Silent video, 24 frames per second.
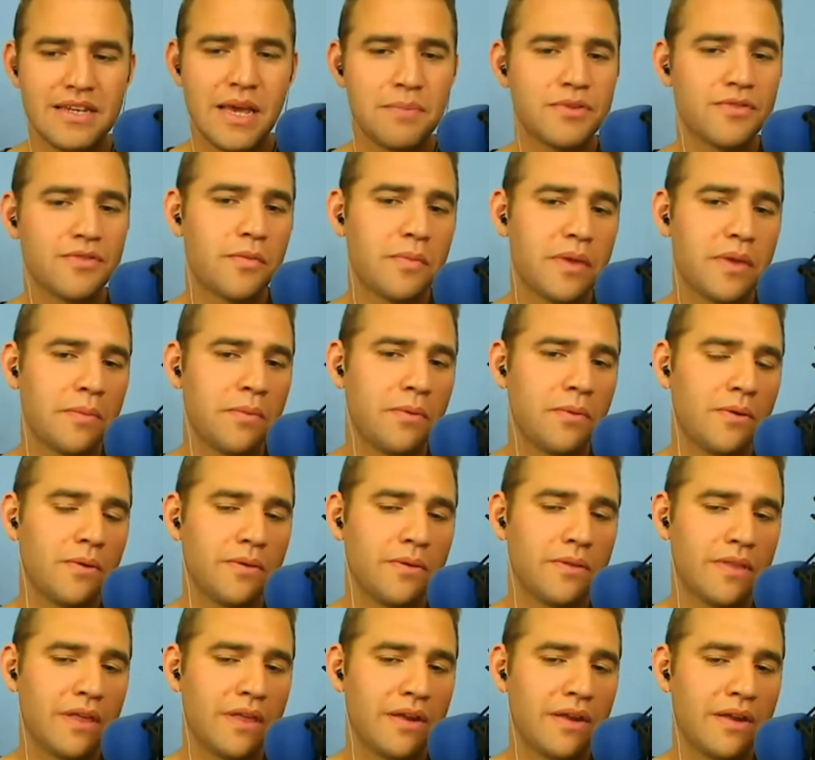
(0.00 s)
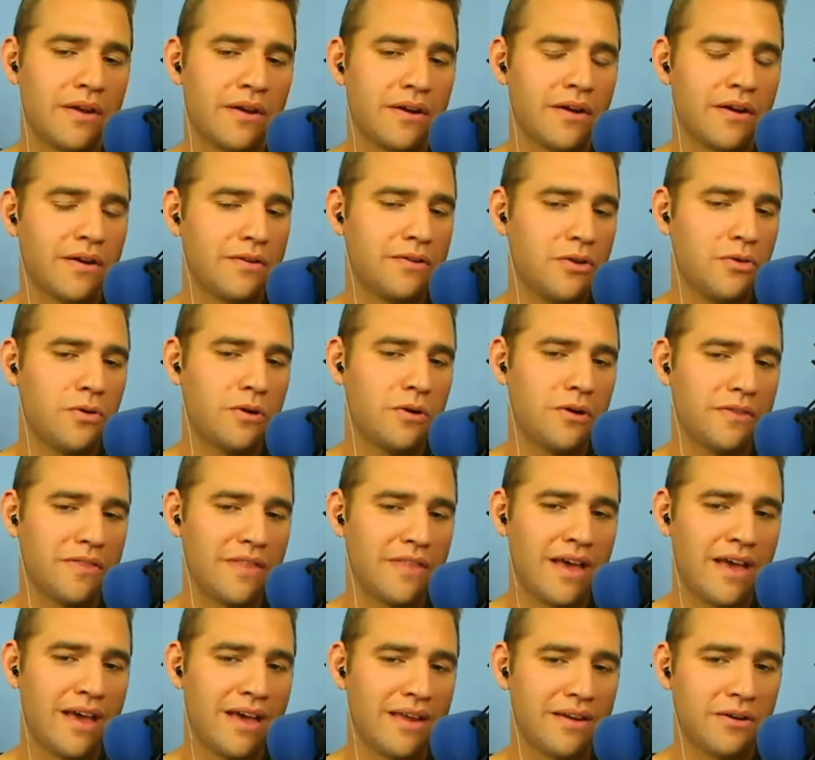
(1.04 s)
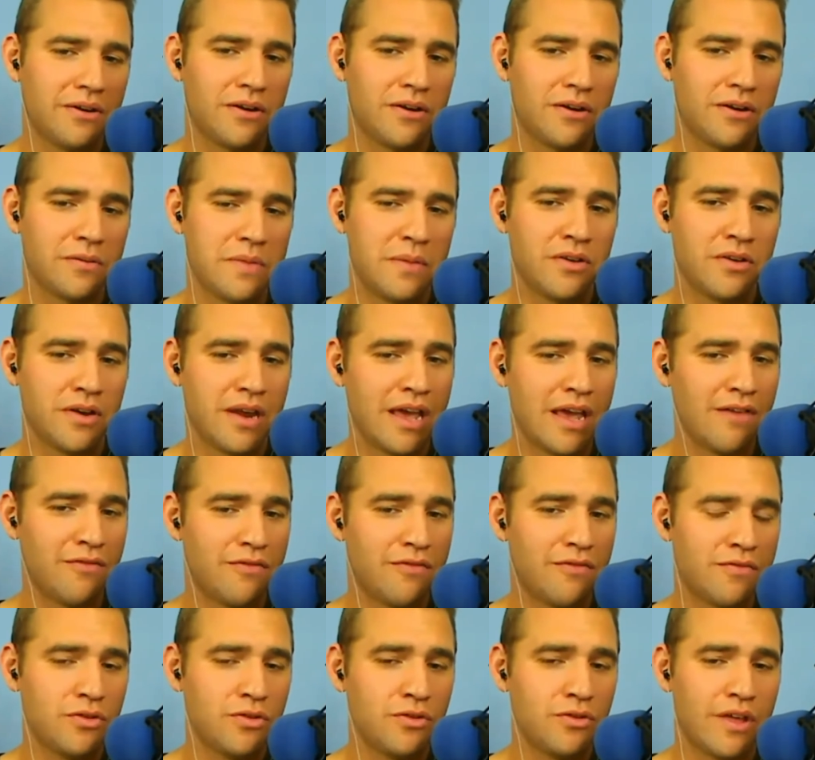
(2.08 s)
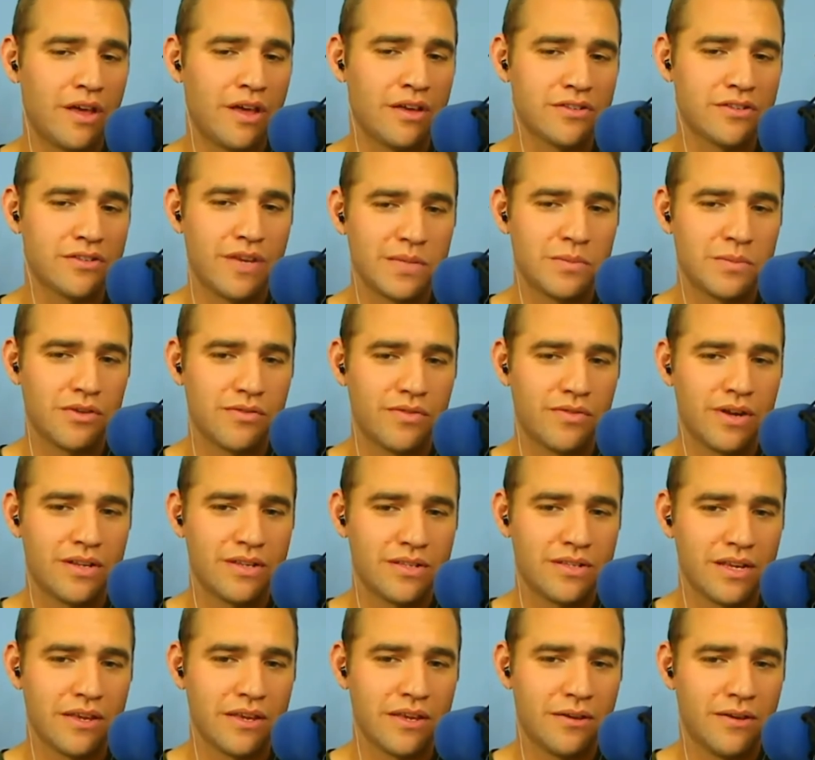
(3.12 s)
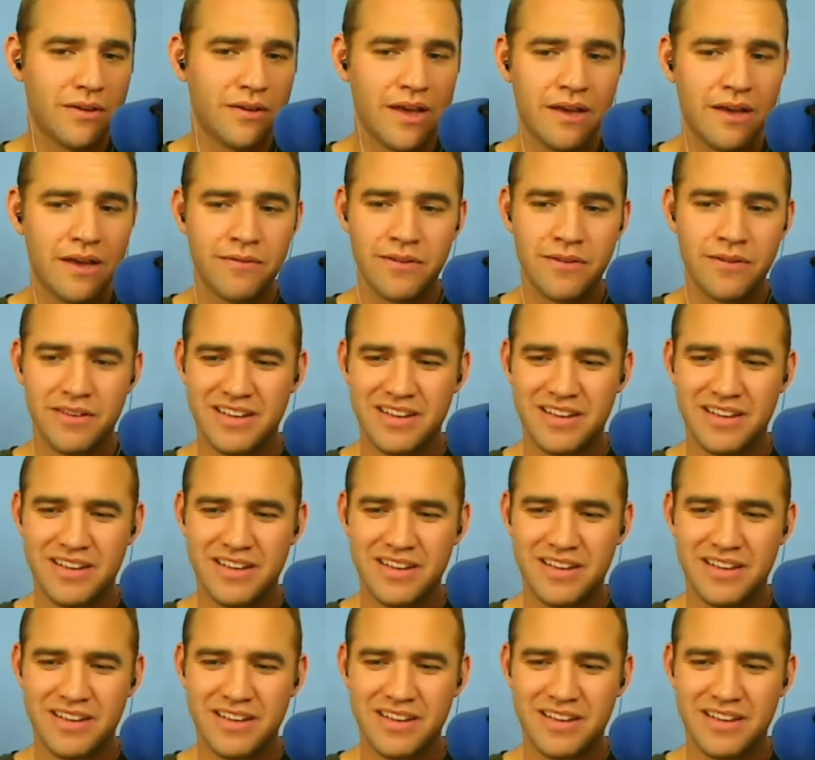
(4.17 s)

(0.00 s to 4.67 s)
tips for people that are newer at that, or maybe don't have 2,000 Facebook friends like you have?